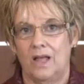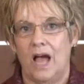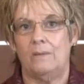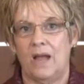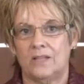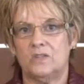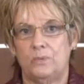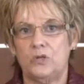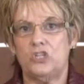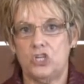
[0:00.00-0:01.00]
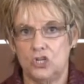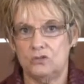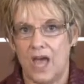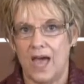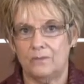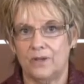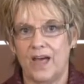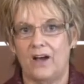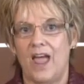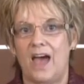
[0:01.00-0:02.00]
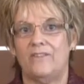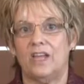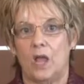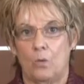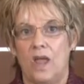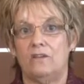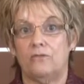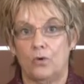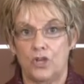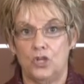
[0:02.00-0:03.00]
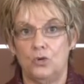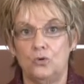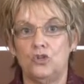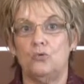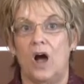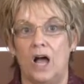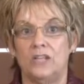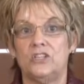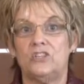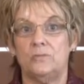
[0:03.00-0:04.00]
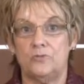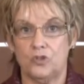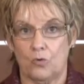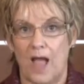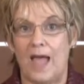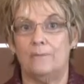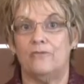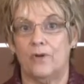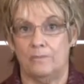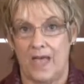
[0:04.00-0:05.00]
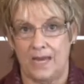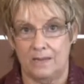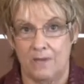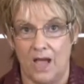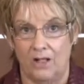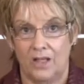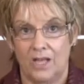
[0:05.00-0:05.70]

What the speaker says: I'm not supposed to do that without having a way for you to unsubscribe from that email.